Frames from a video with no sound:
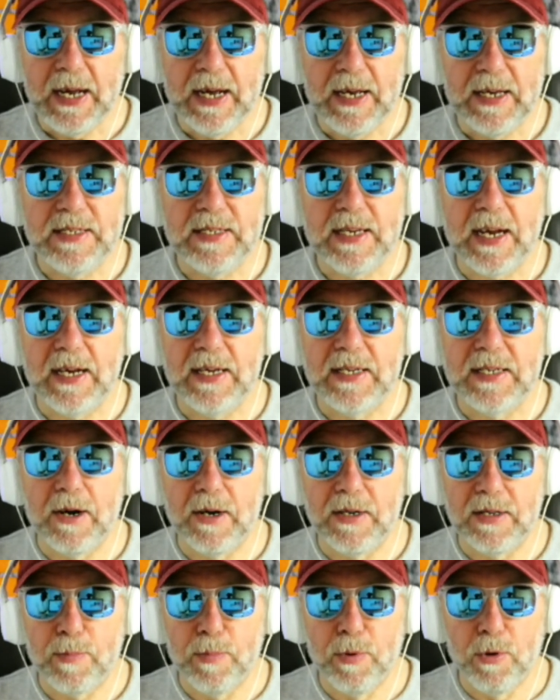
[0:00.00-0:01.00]
Setting
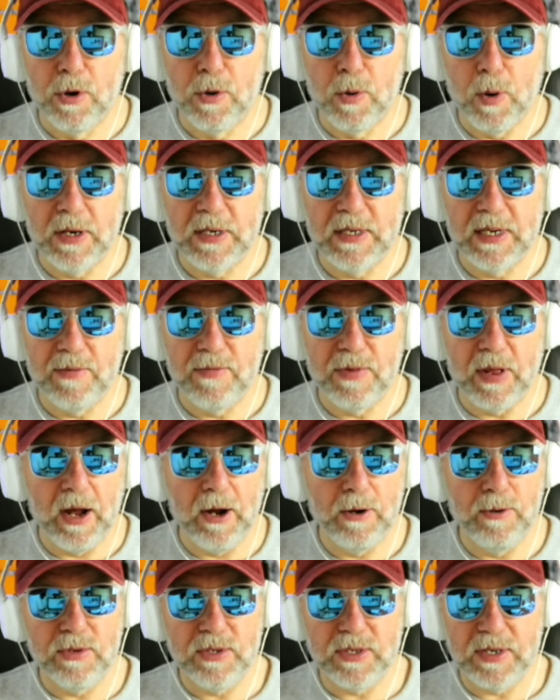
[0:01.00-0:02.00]
aside the poor quality of the
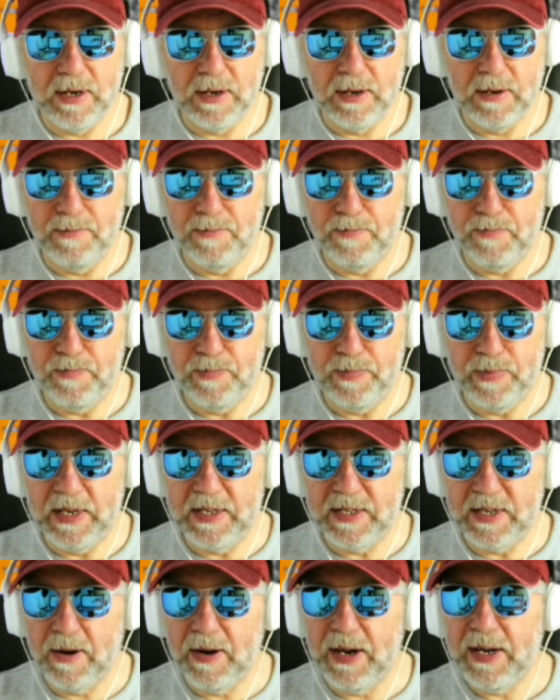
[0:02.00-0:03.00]
host,
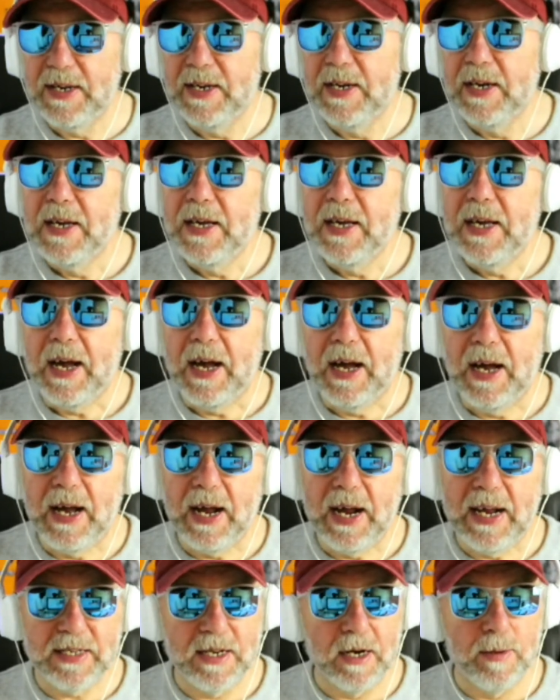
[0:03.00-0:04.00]
this guy,
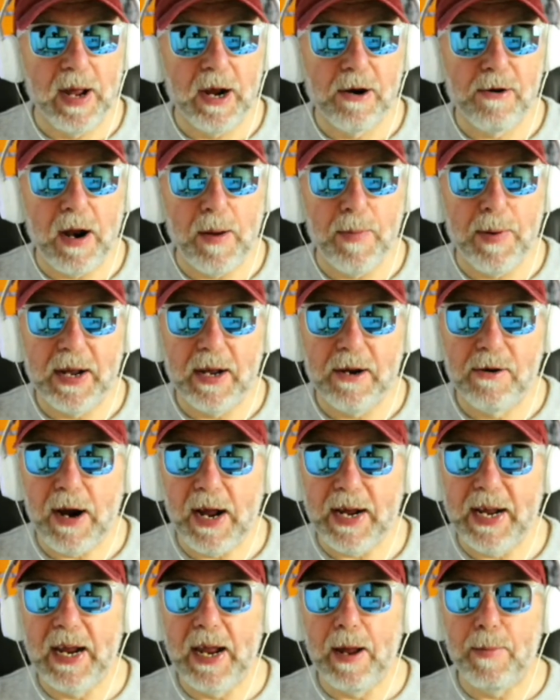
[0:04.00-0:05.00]
it's going to be a
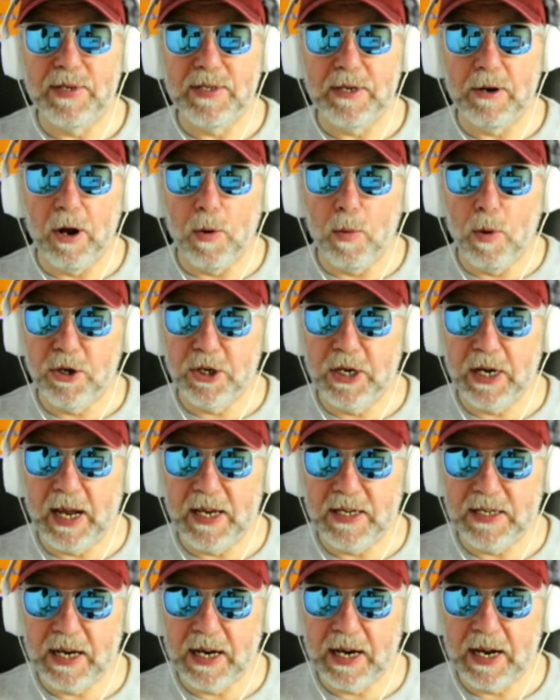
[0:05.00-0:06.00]
cracking episode. I watched it
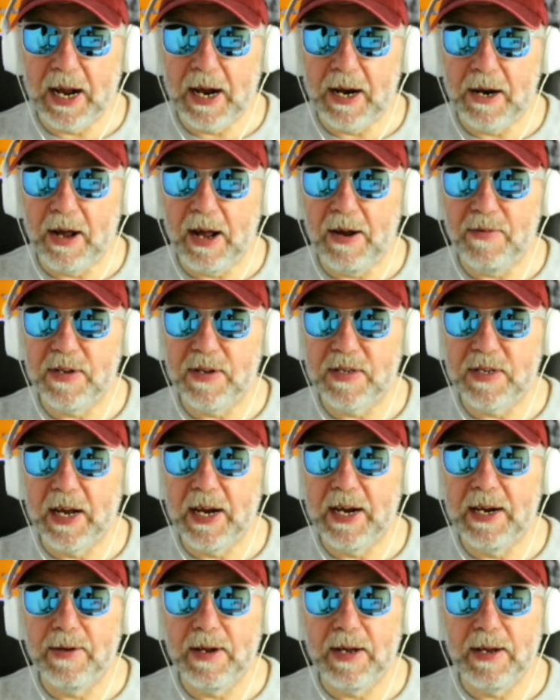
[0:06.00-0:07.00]
yesterday, and I have to
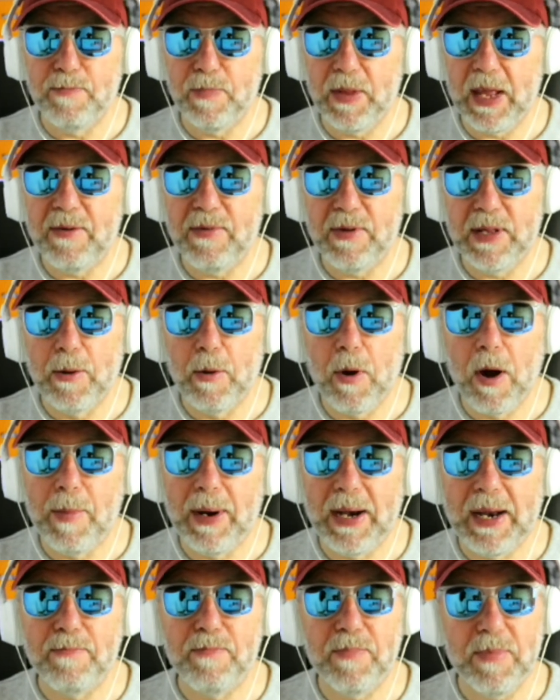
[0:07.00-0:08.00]
say, even though I'm
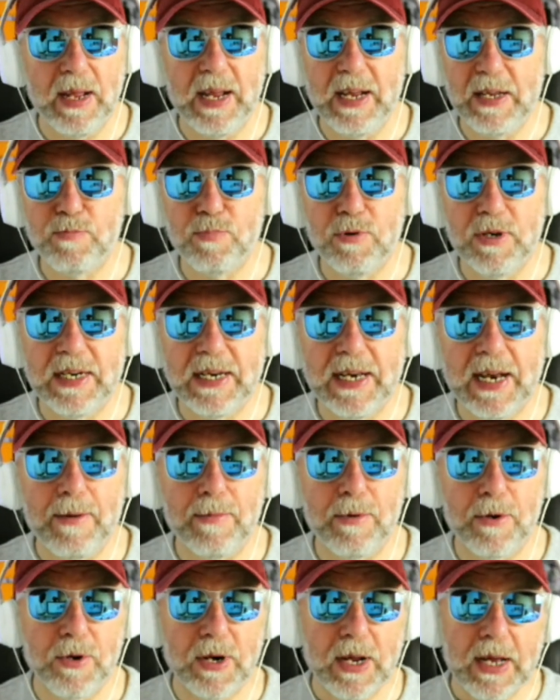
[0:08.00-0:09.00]
in it, it's pretty
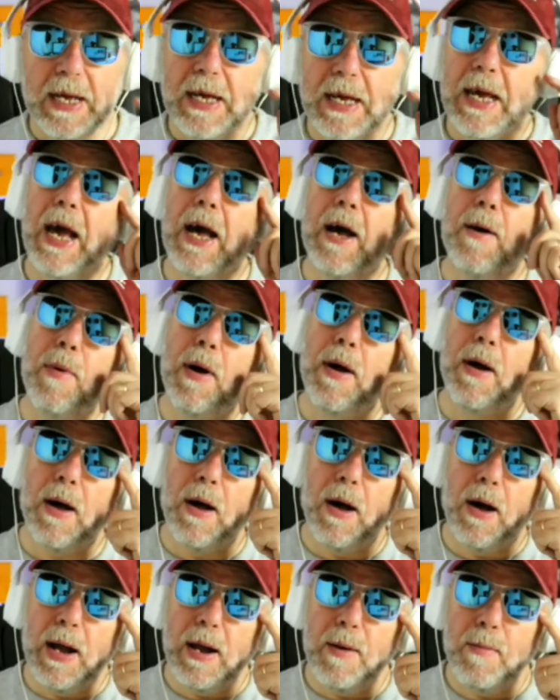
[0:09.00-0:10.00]
damn good. I
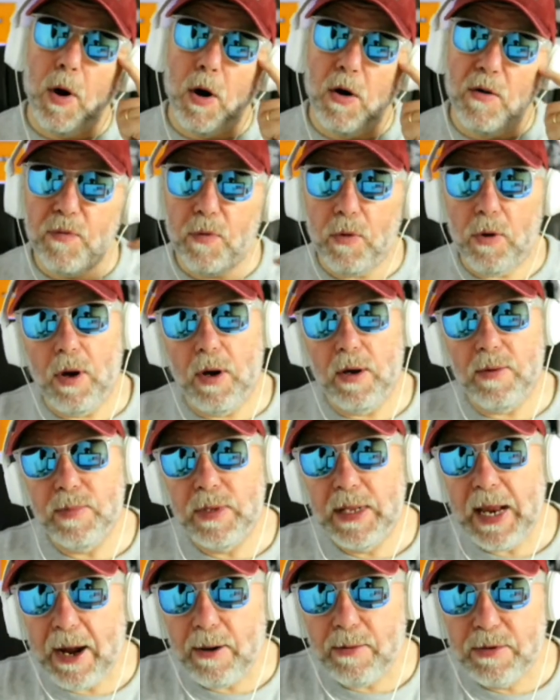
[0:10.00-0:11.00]
am off
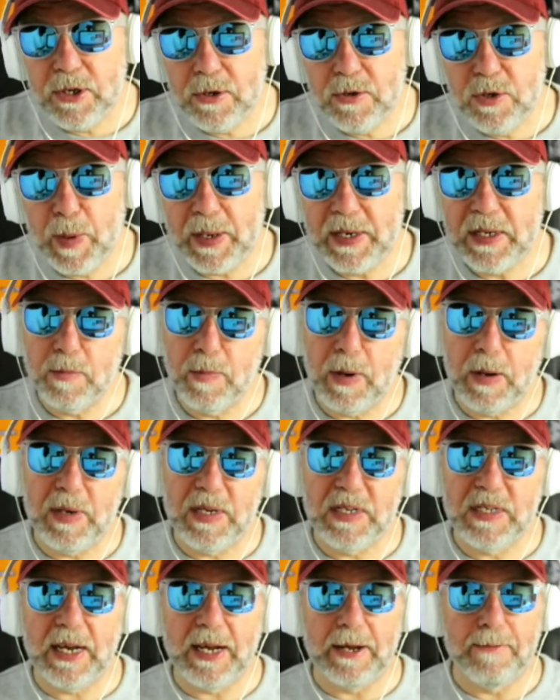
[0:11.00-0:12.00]
now to speak to the
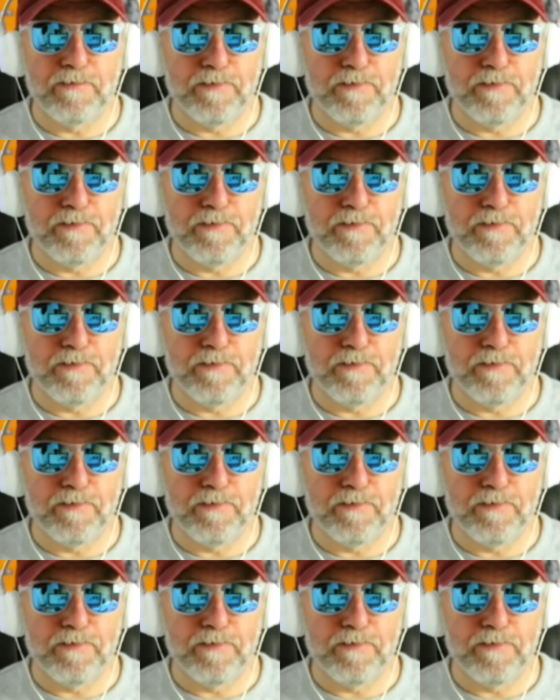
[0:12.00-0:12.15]
BBC.